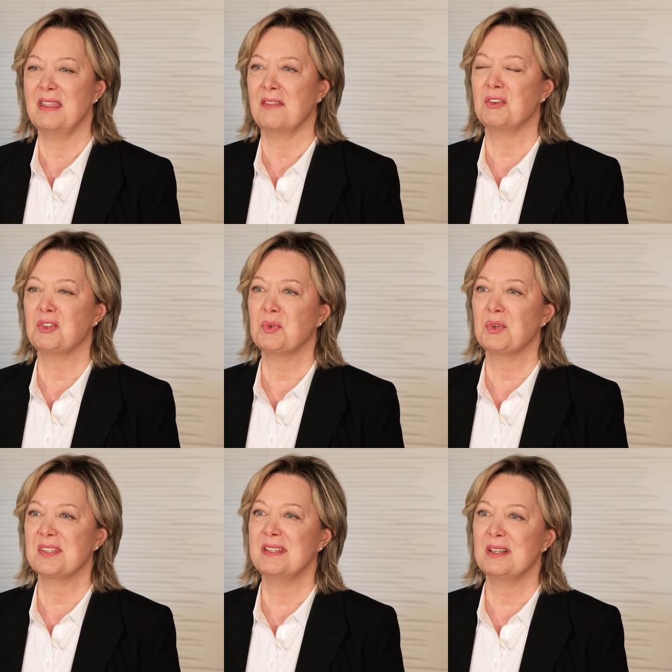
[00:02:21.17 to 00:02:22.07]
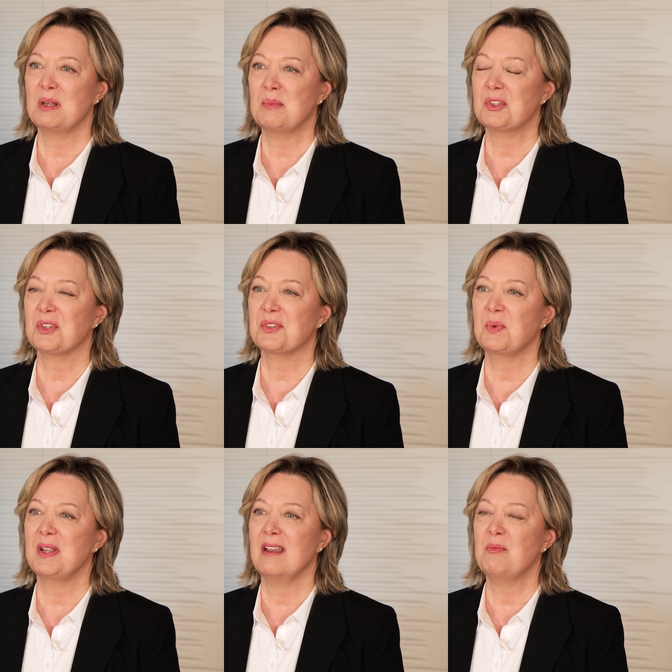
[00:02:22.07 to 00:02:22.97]
the other tools in the commercial
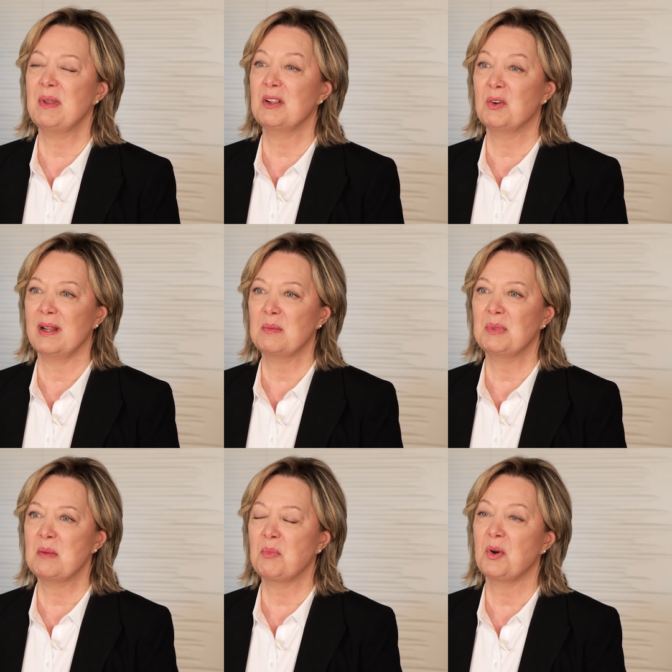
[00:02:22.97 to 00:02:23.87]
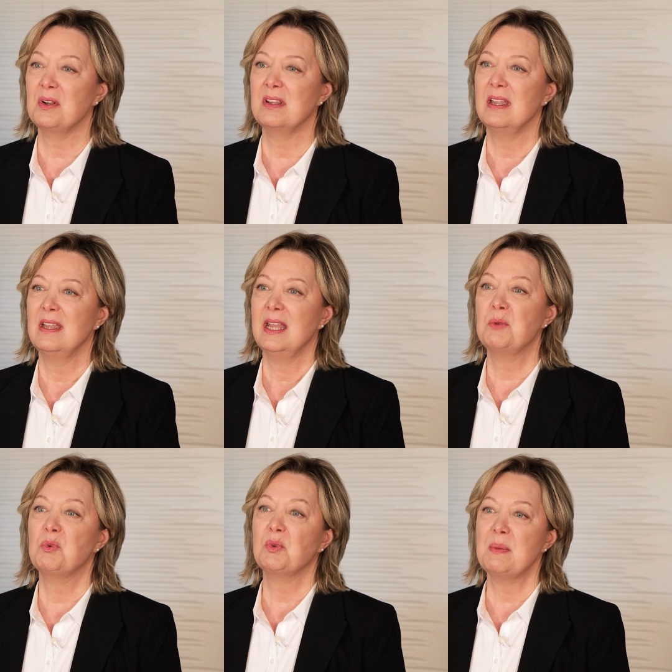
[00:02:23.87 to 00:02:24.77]
suite have been incredibly important
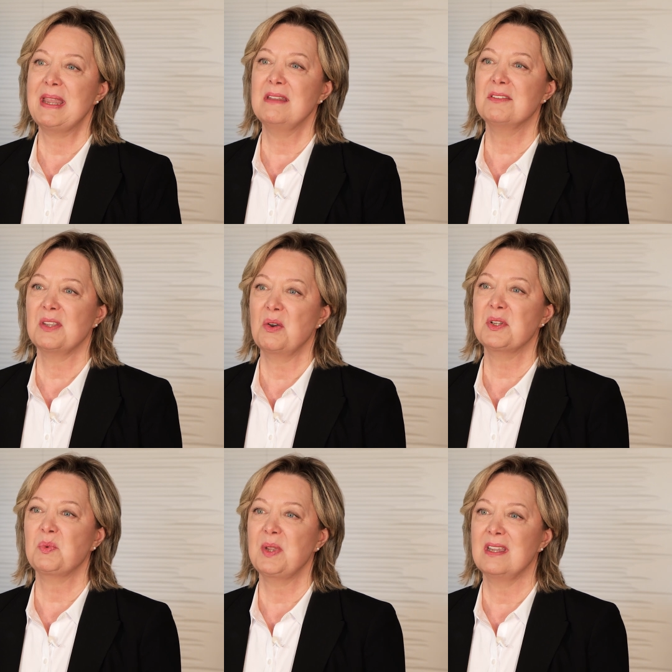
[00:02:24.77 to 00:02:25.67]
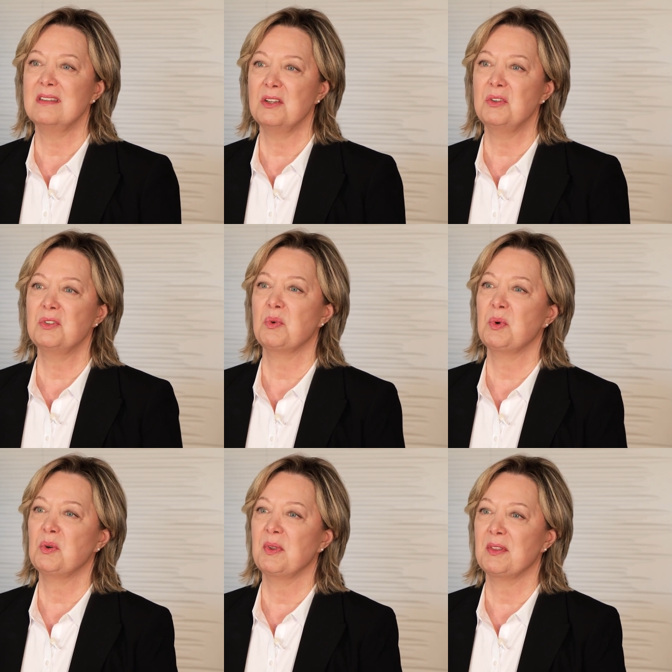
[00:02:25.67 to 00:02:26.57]
and will remain so as we continue to
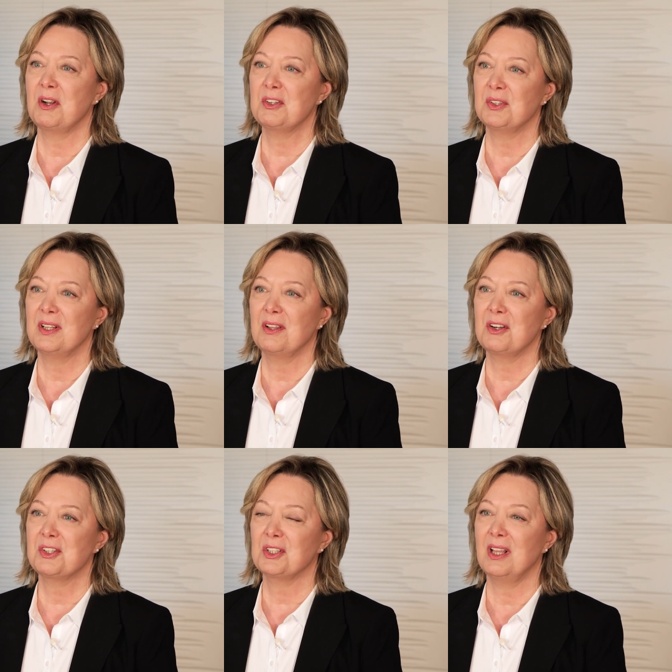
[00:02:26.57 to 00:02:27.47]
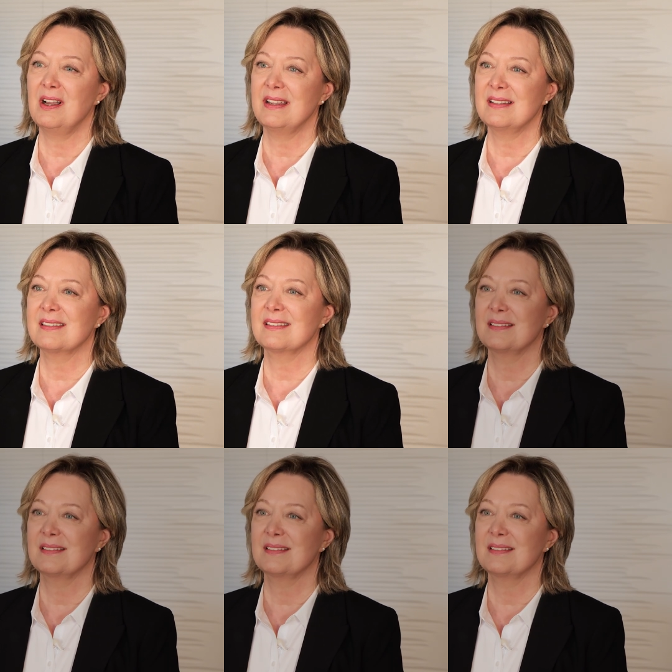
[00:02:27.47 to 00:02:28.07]
work with larger and larger clients.